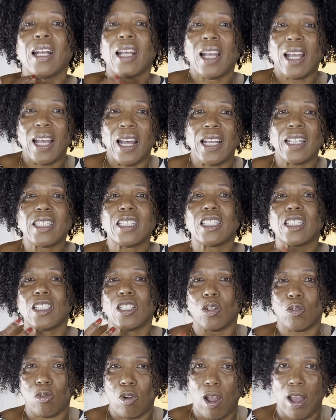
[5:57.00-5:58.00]
cuts
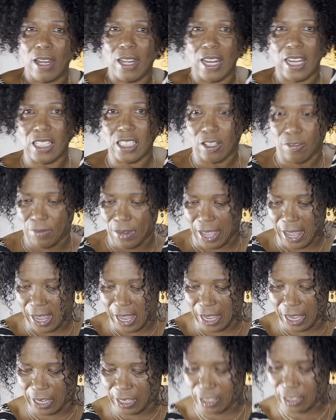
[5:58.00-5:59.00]
the rawness of the
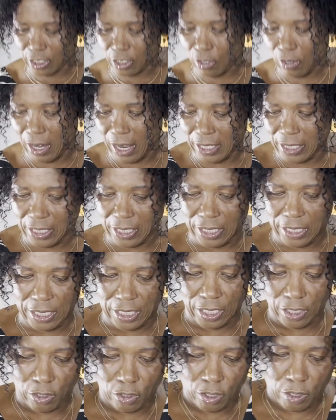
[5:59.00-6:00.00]
egg. So let's
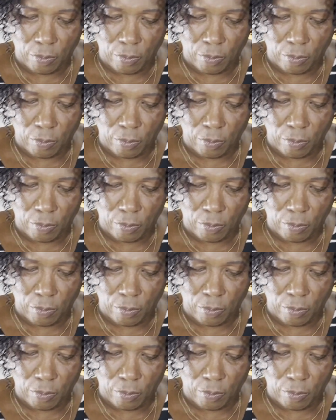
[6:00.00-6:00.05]
continue to